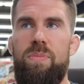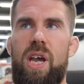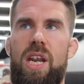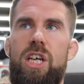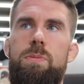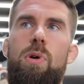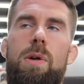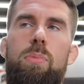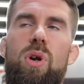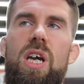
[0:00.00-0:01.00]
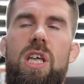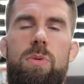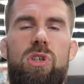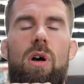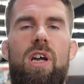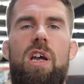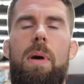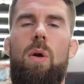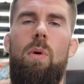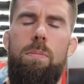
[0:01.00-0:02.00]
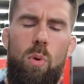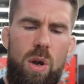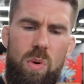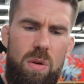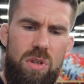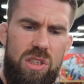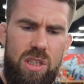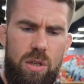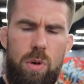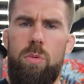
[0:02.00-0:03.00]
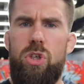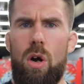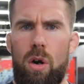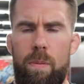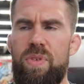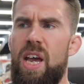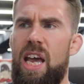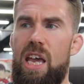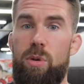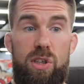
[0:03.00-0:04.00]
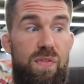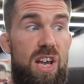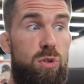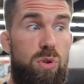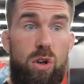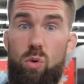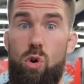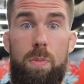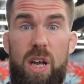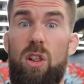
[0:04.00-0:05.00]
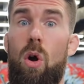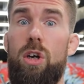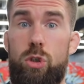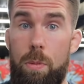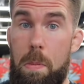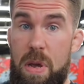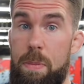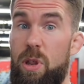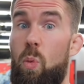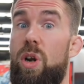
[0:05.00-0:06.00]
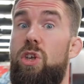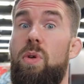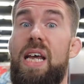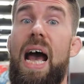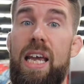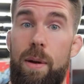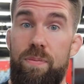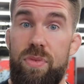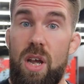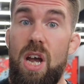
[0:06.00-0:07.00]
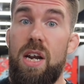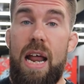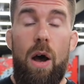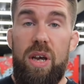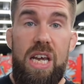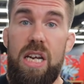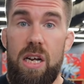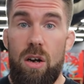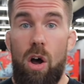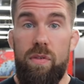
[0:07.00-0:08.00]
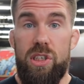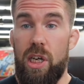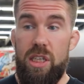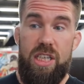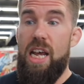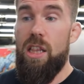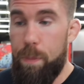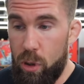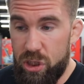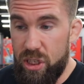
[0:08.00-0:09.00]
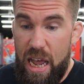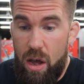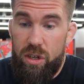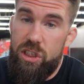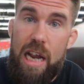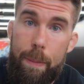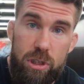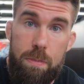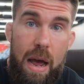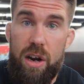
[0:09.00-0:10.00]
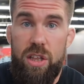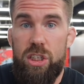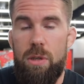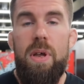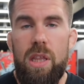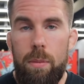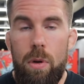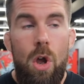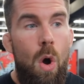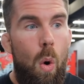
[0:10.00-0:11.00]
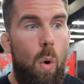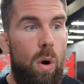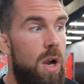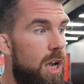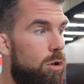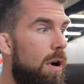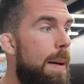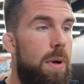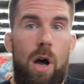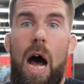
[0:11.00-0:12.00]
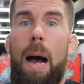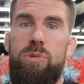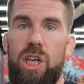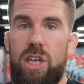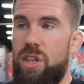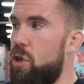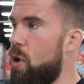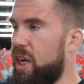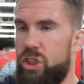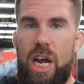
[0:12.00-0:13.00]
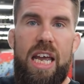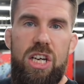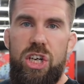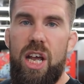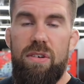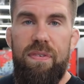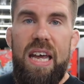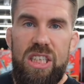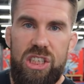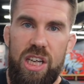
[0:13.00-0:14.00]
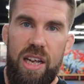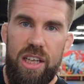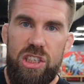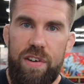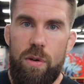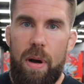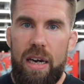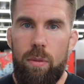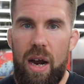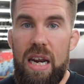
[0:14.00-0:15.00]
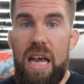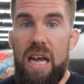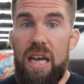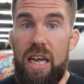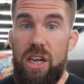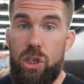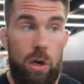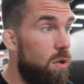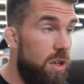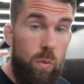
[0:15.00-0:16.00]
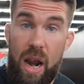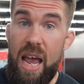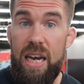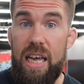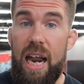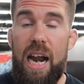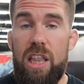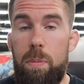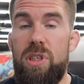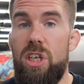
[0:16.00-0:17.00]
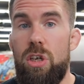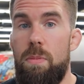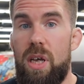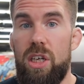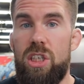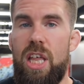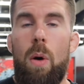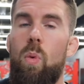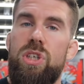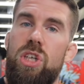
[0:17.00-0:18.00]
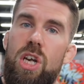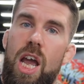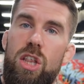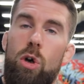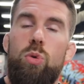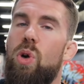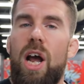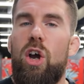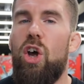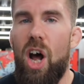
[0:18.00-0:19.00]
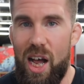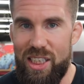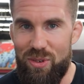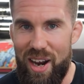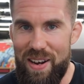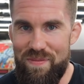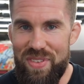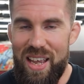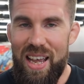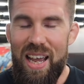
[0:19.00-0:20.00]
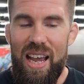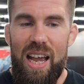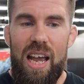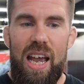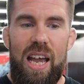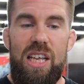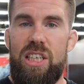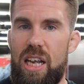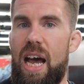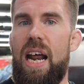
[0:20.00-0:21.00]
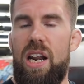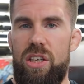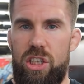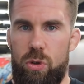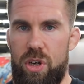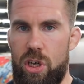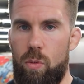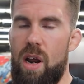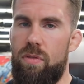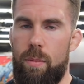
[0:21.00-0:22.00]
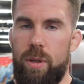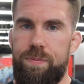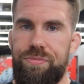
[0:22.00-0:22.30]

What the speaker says: In his book, Breathe, he was talking about at one point when he was younger, he was faced with a group, like a large group of people that wanted to attack him. Now, he didn't all of a sudden take the person down, establish mount and submit them, or grab an object and then do like a Jackie Chan fight scene against everybody, right? He turned and ran. He got out of the position because those were not good odds, right? And he said he got out of the situation and ran from it.